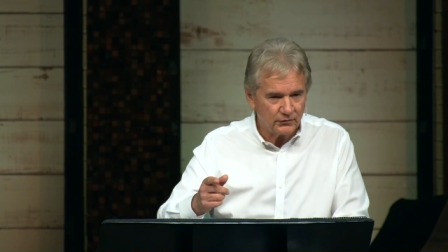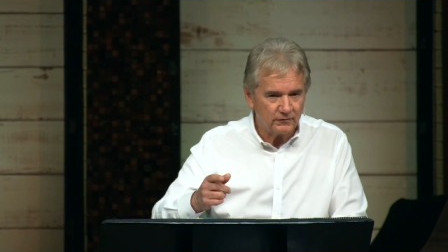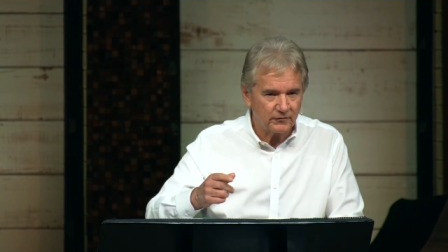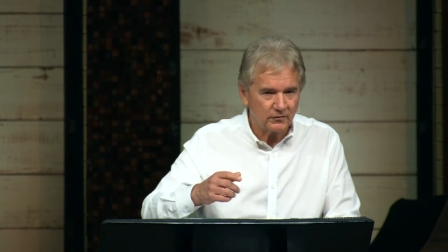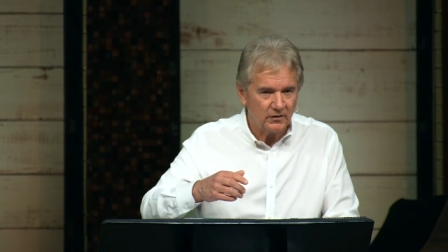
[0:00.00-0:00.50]

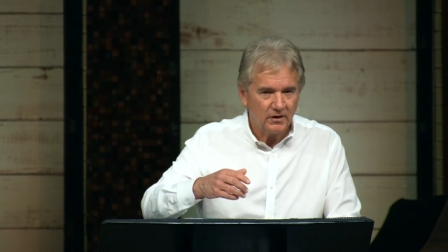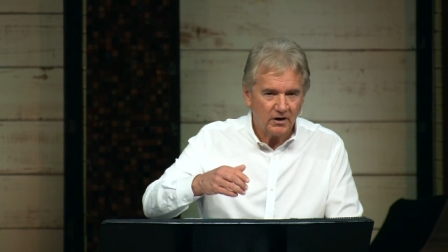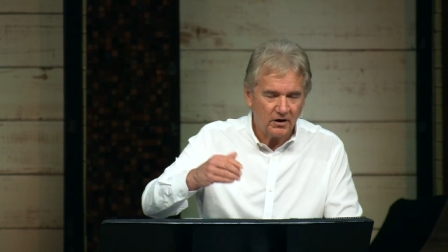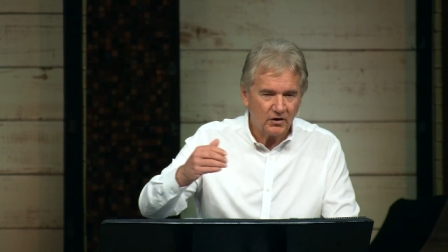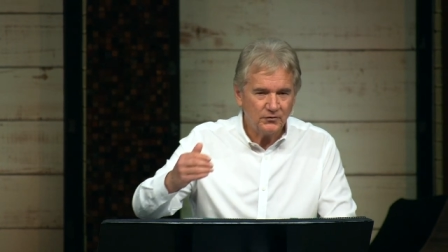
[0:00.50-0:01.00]
So if you're
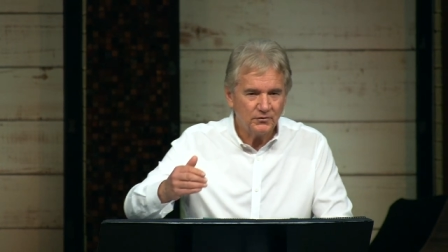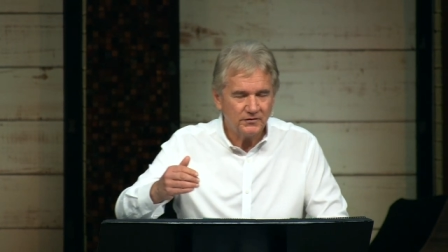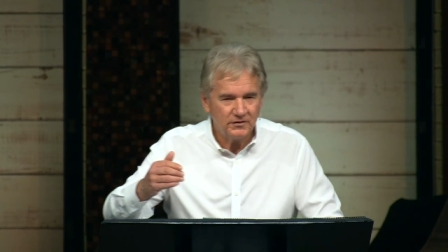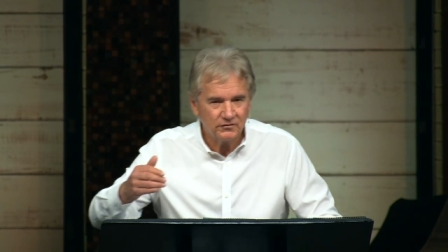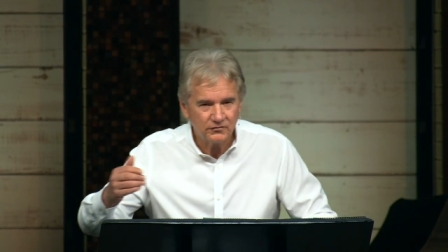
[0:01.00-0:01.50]

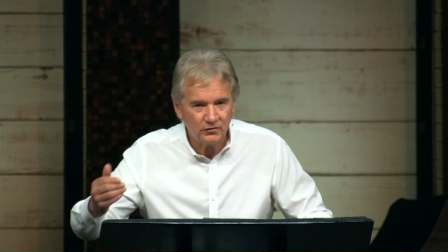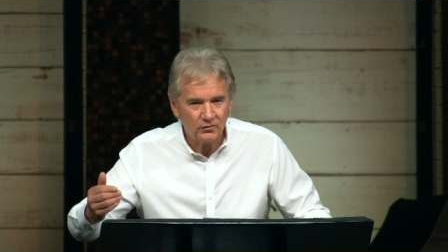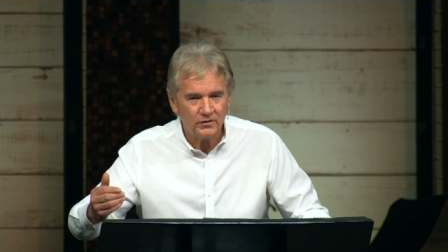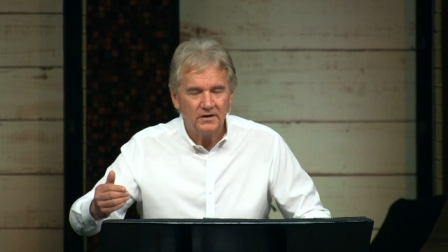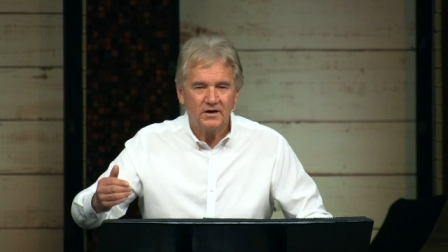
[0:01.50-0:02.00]
100 years
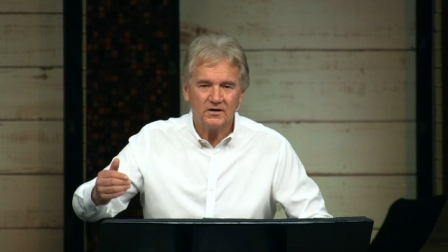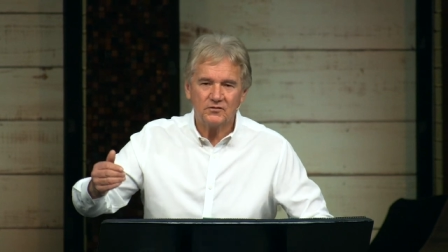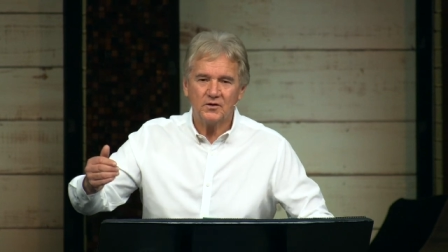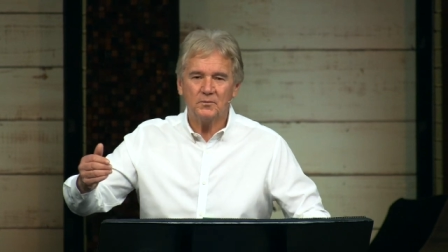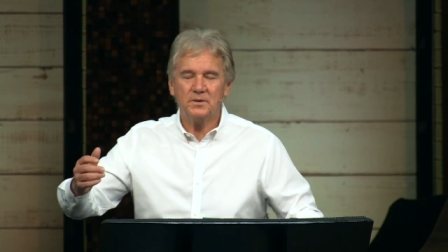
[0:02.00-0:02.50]
old,
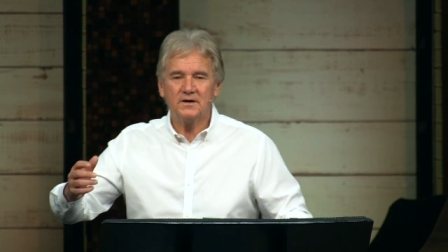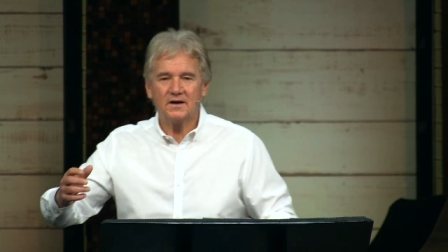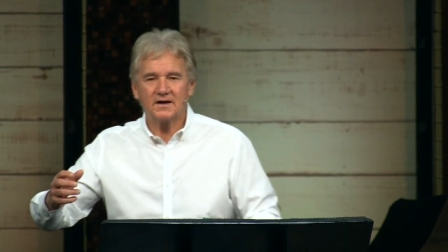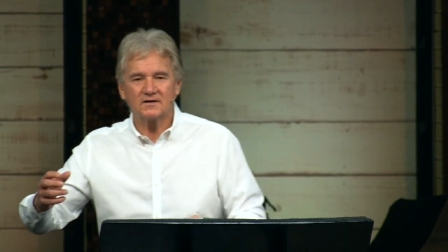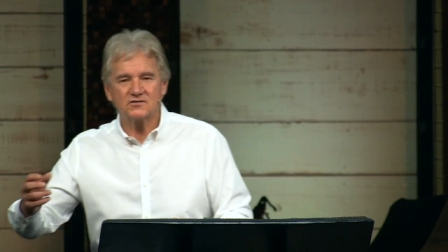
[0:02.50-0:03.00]
it'd be
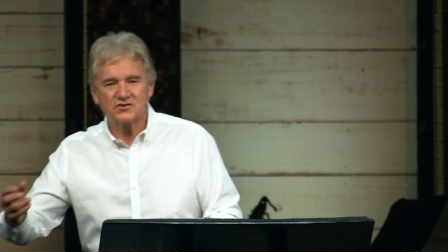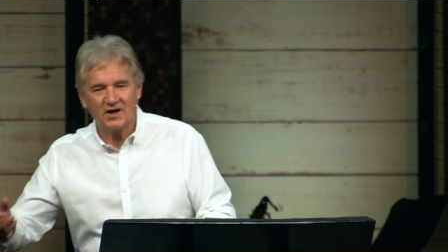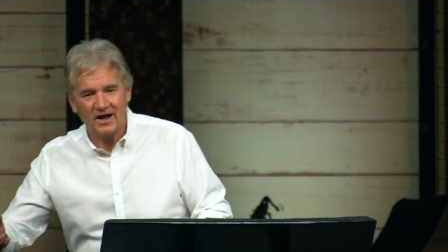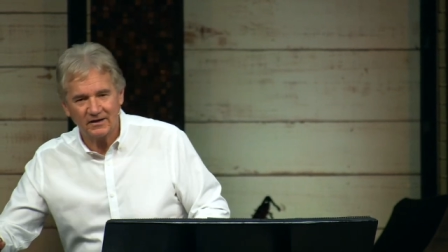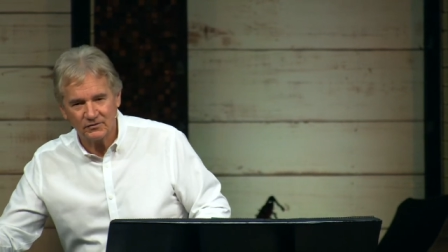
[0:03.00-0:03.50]
like a
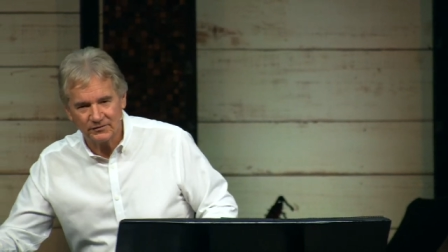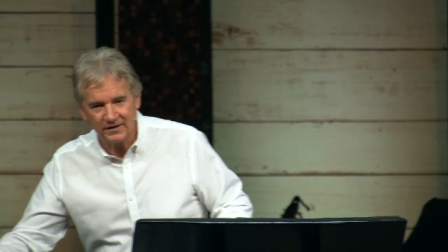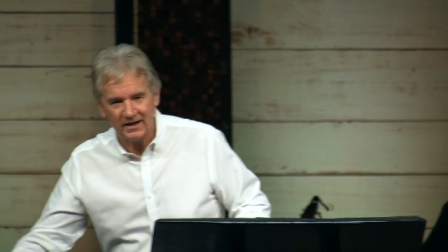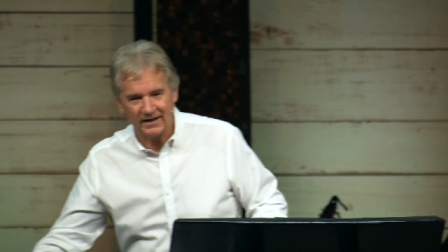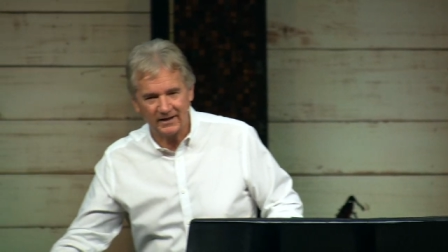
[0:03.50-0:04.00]
child
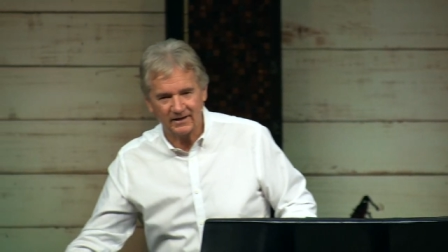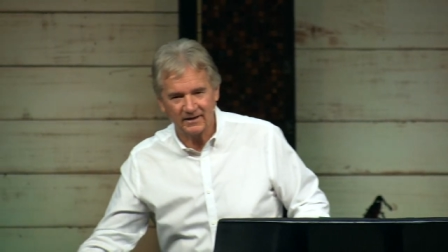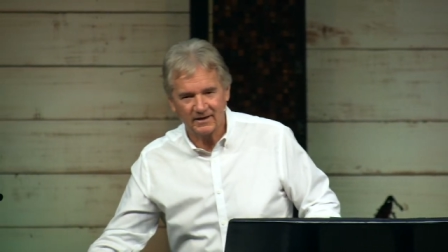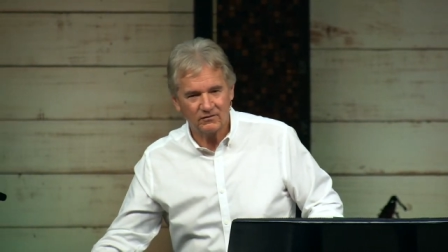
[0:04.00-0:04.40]
dying.